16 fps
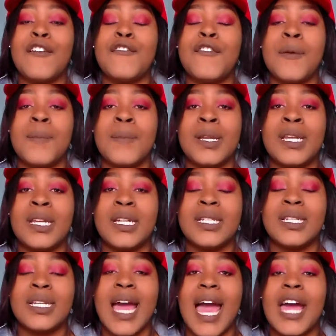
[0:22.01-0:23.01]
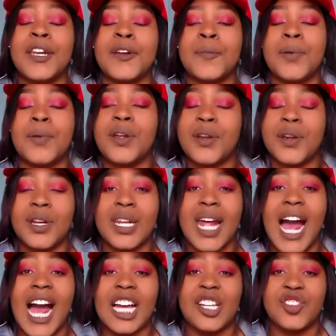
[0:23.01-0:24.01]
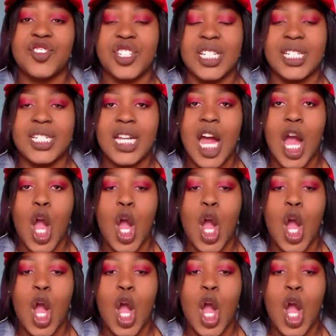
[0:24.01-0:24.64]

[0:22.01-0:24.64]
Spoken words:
a feminine and period hygiene.